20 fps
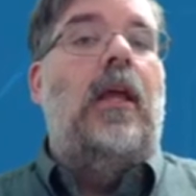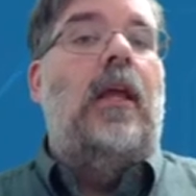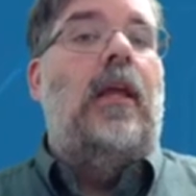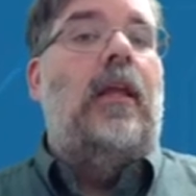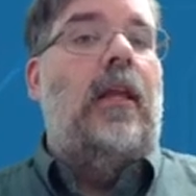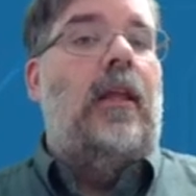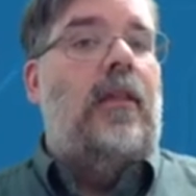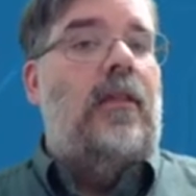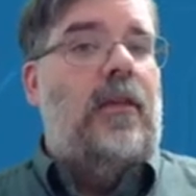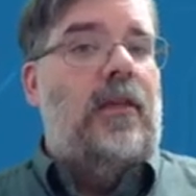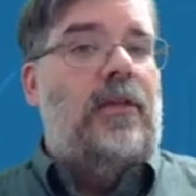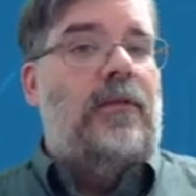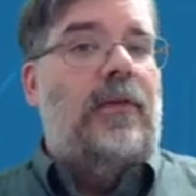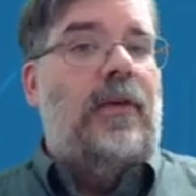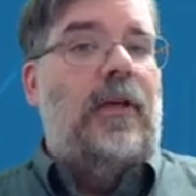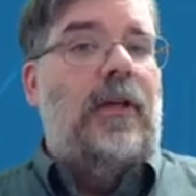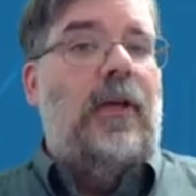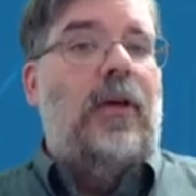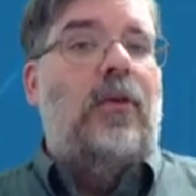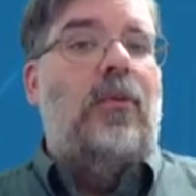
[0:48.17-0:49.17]
In this
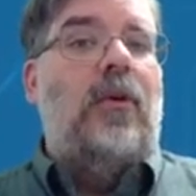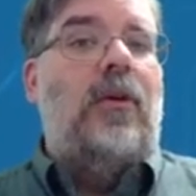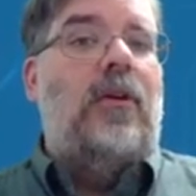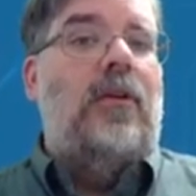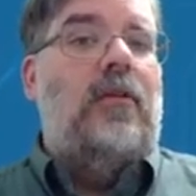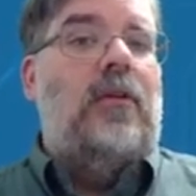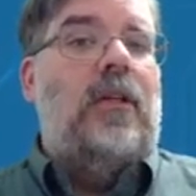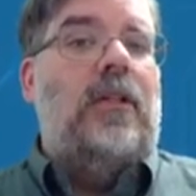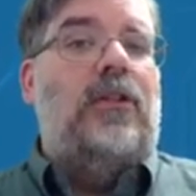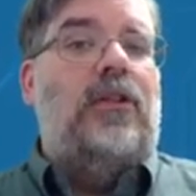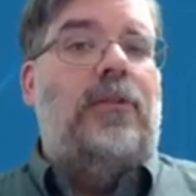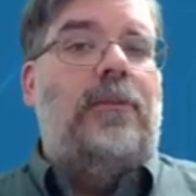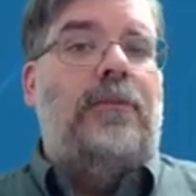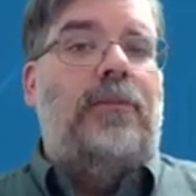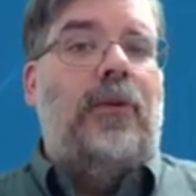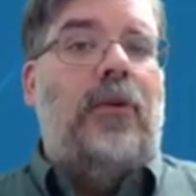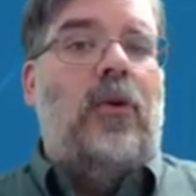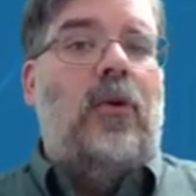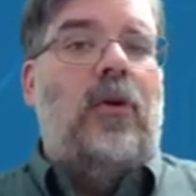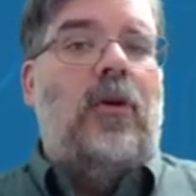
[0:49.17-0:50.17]
video, we're going to
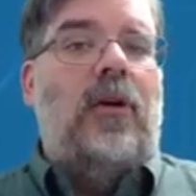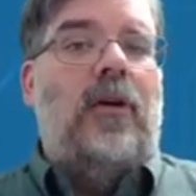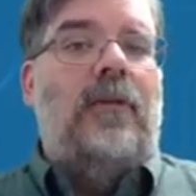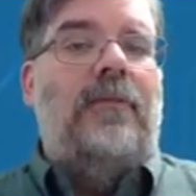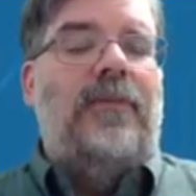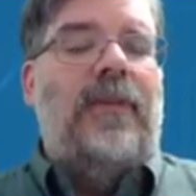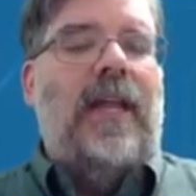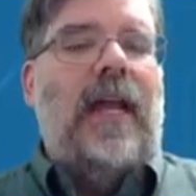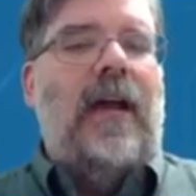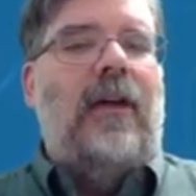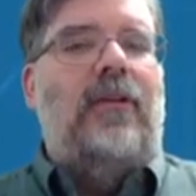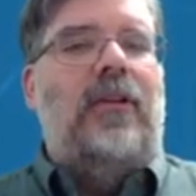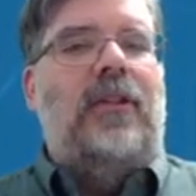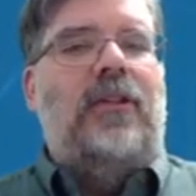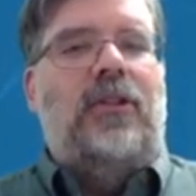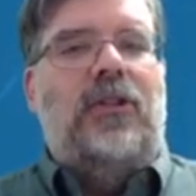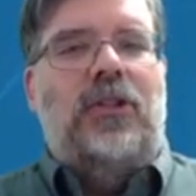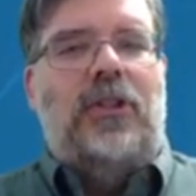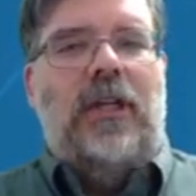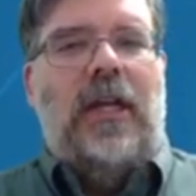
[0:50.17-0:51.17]
explore how to
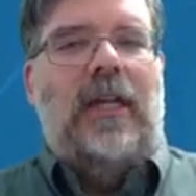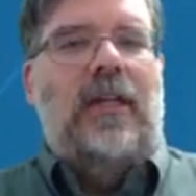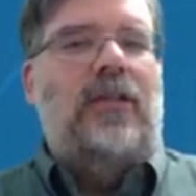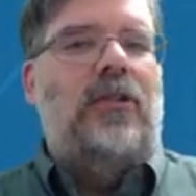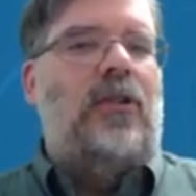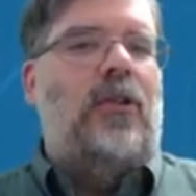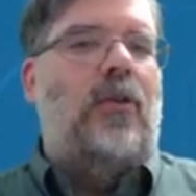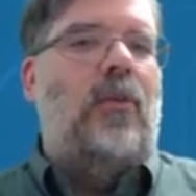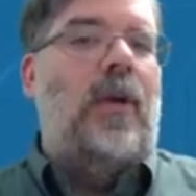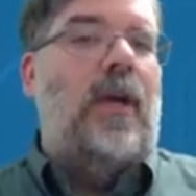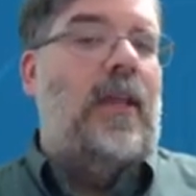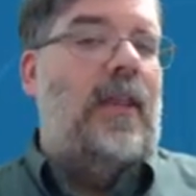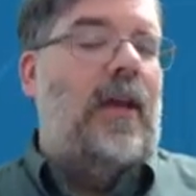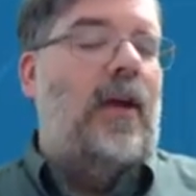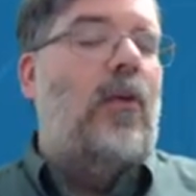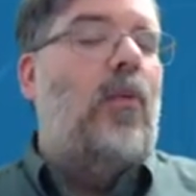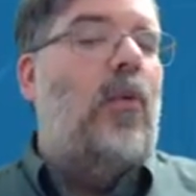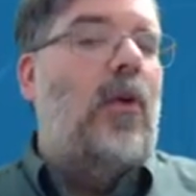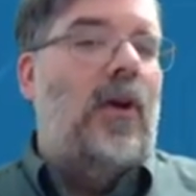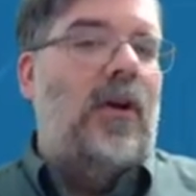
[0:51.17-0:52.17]
change the way
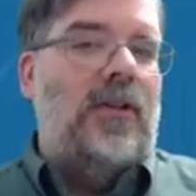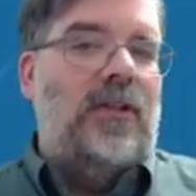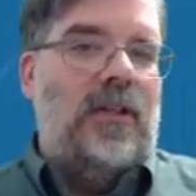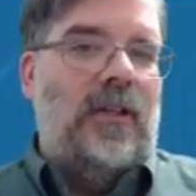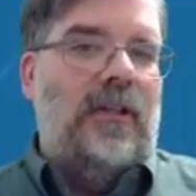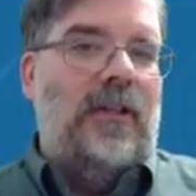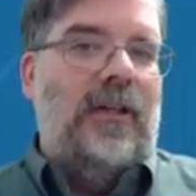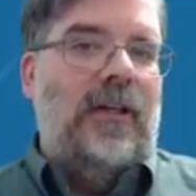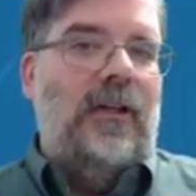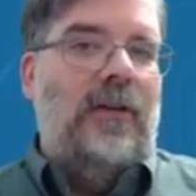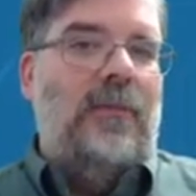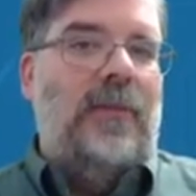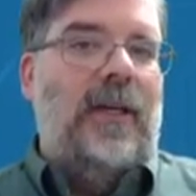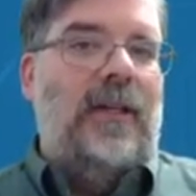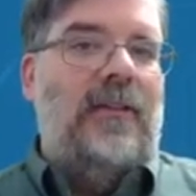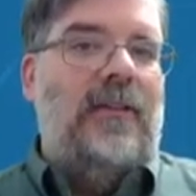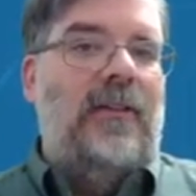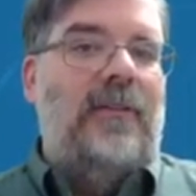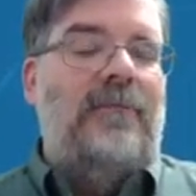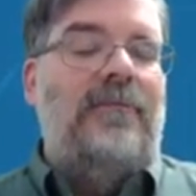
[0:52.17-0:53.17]
that works a little
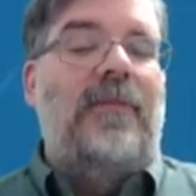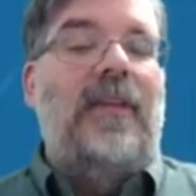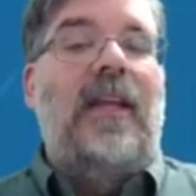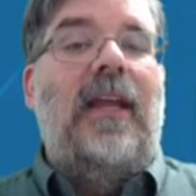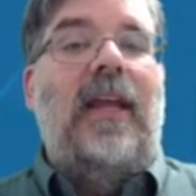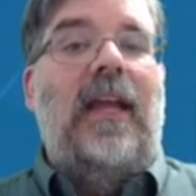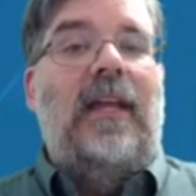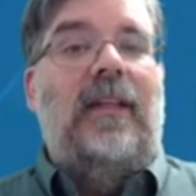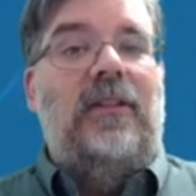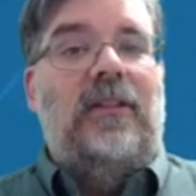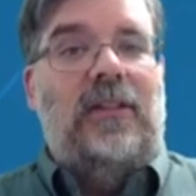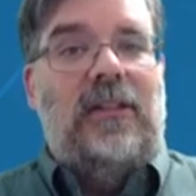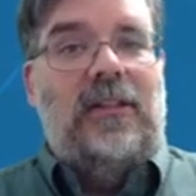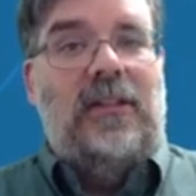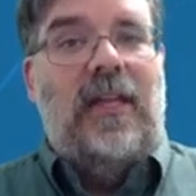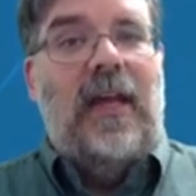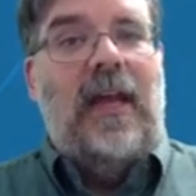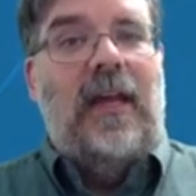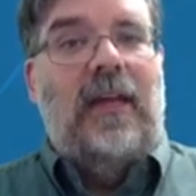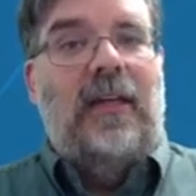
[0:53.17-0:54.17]
bit.
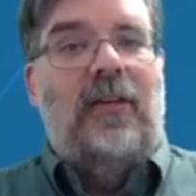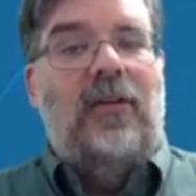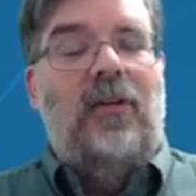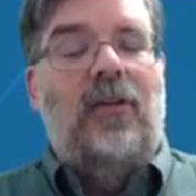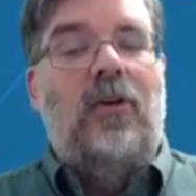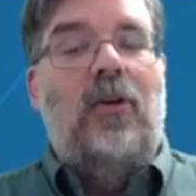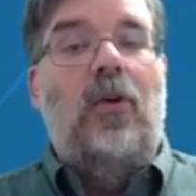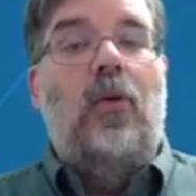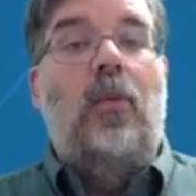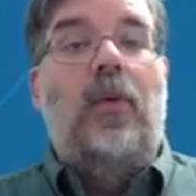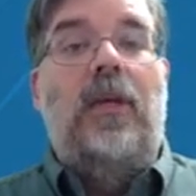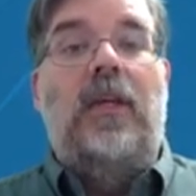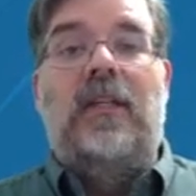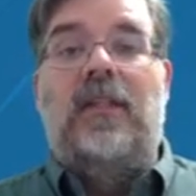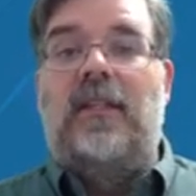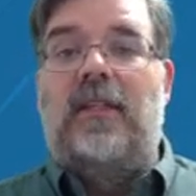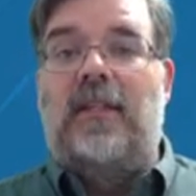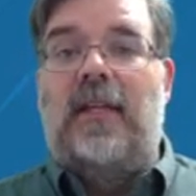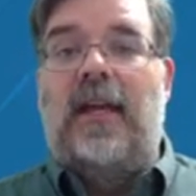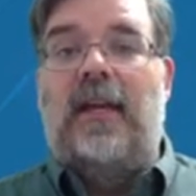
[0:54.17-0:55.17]
Instead, we can
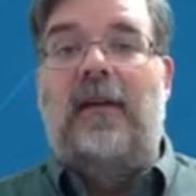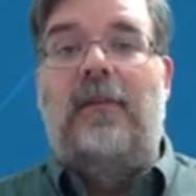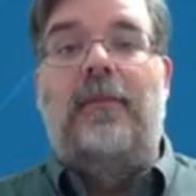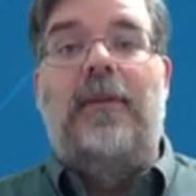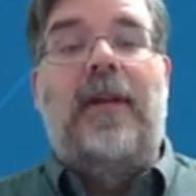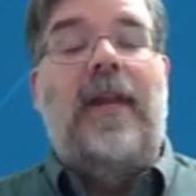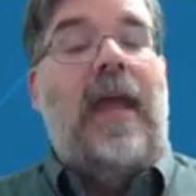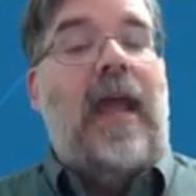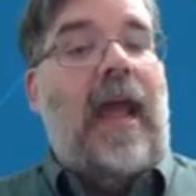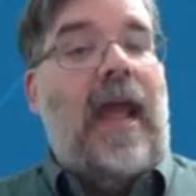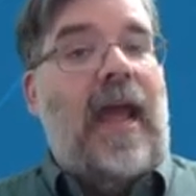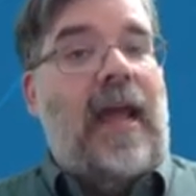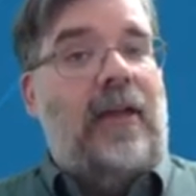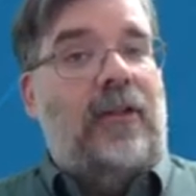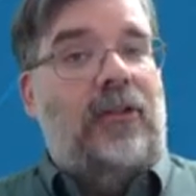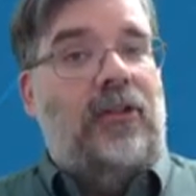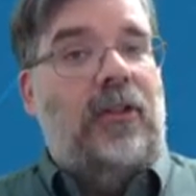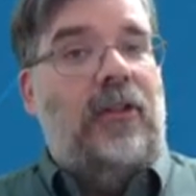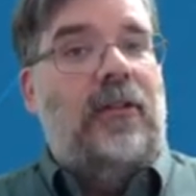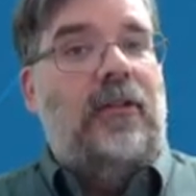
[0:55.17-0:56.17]
set up an
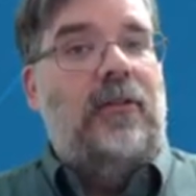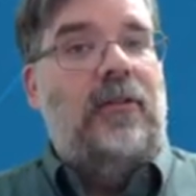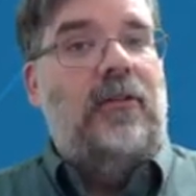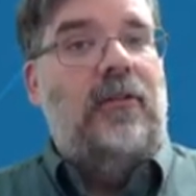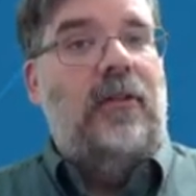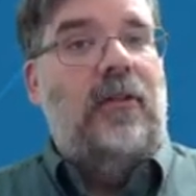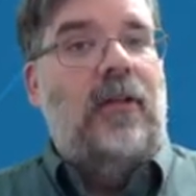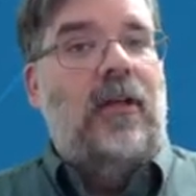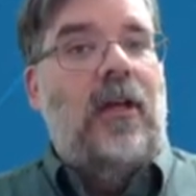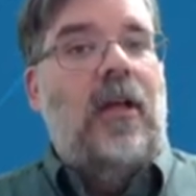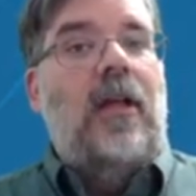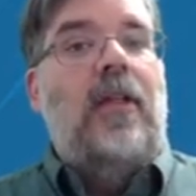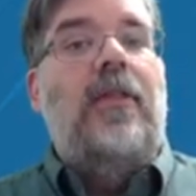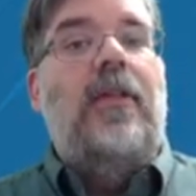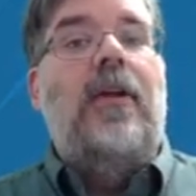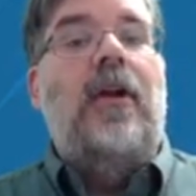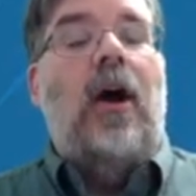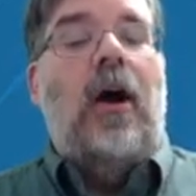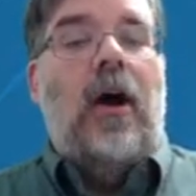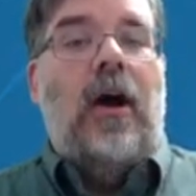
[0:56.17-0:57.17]
action
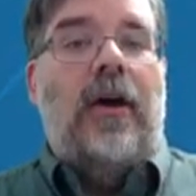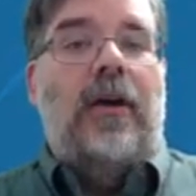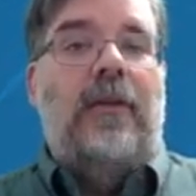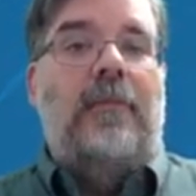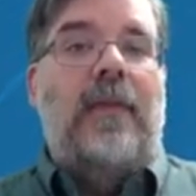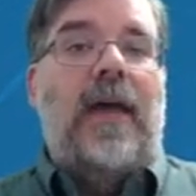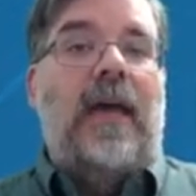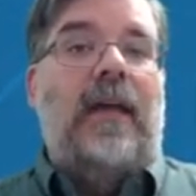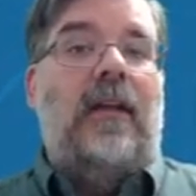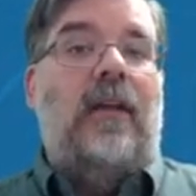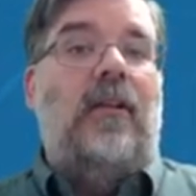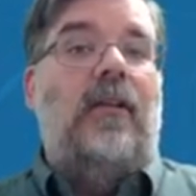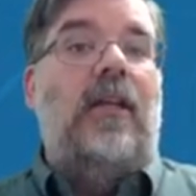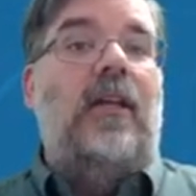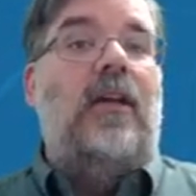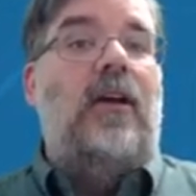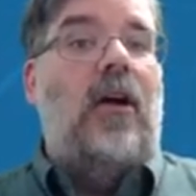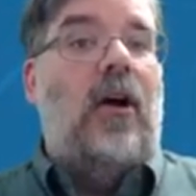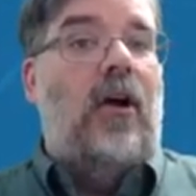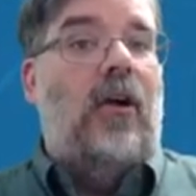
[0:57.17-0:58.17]
that automatically
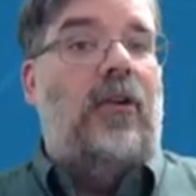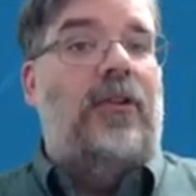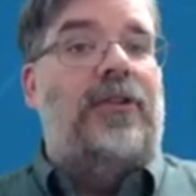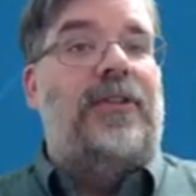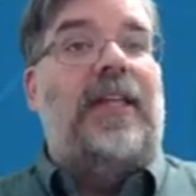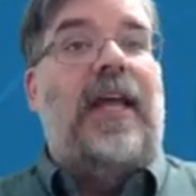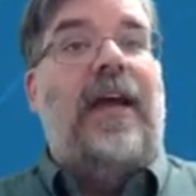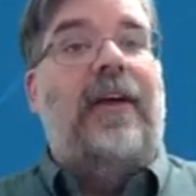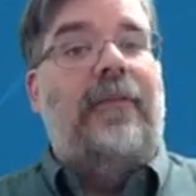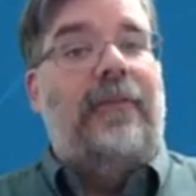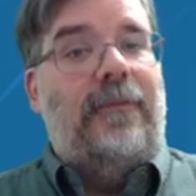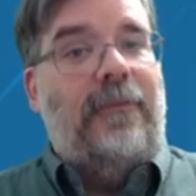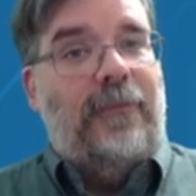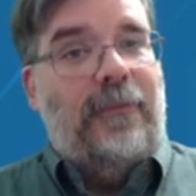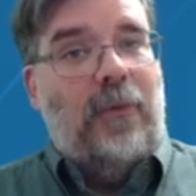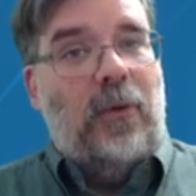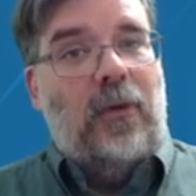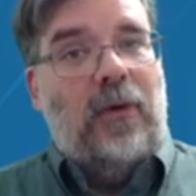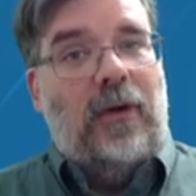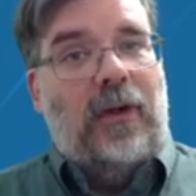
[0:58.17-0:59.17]
calls that
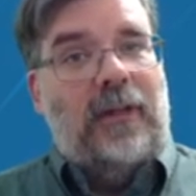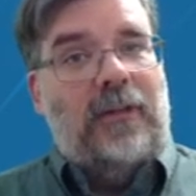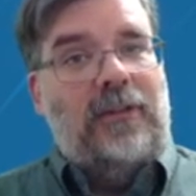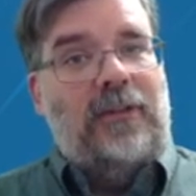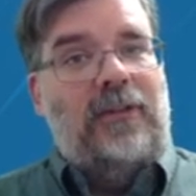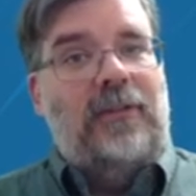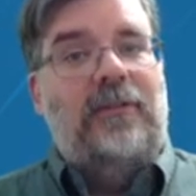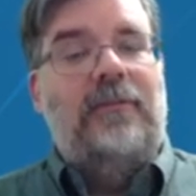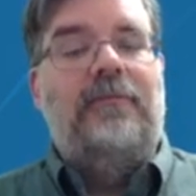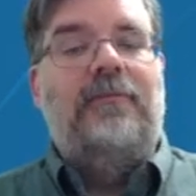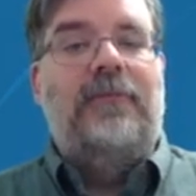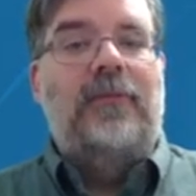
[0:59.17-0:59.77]
for us.